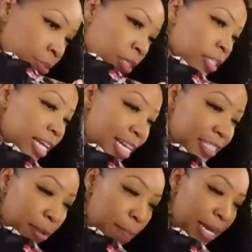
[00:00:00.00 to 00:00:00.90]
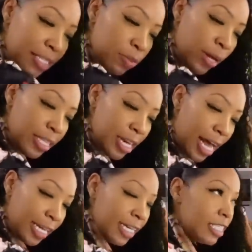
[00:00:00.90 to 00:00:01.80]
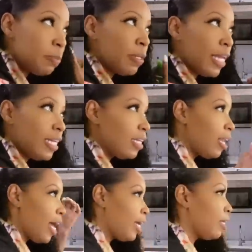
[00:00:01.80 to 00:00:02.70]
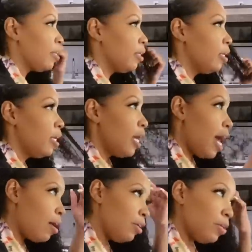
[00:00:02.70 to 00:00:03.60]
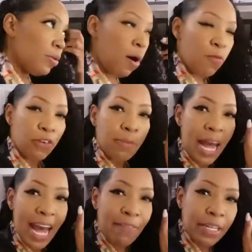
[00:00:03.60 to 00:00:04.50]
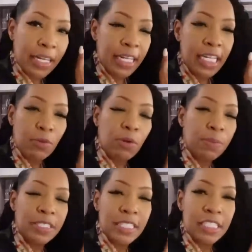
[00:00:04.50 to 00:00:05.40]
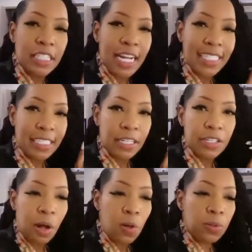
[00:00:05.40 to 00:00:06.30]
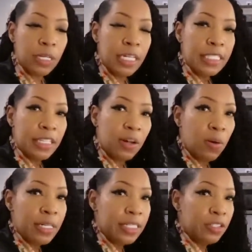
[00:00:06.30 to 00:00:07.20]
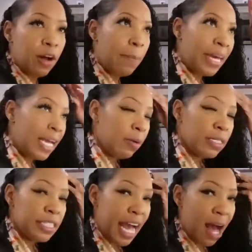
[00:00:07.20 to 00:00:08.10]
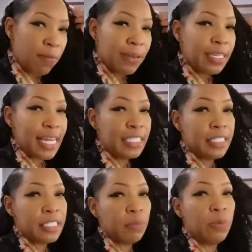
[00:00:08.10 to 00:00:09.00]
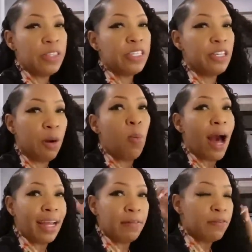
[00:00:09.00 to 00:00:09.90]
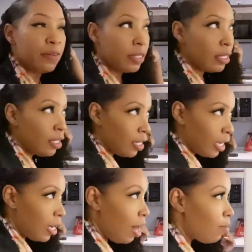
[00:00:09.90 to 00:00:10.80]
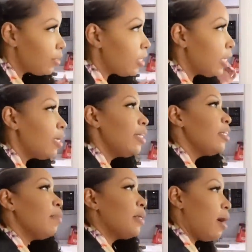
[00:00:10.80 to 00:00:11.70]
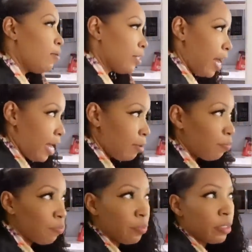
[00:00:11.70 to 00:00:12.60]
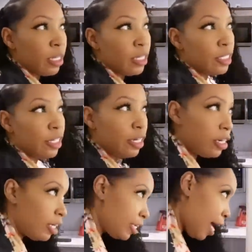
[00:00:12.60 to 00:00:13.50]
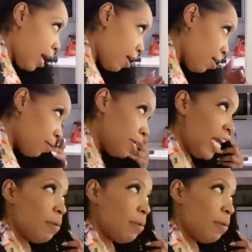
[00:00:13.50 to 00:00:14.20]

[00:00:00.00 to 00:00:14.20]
that's the best way that I can explain it. Like, how do you go from having an equal position as an adult to going into a parent child relationship with your wife? And I was looking at them and I was like, girl, y'all, they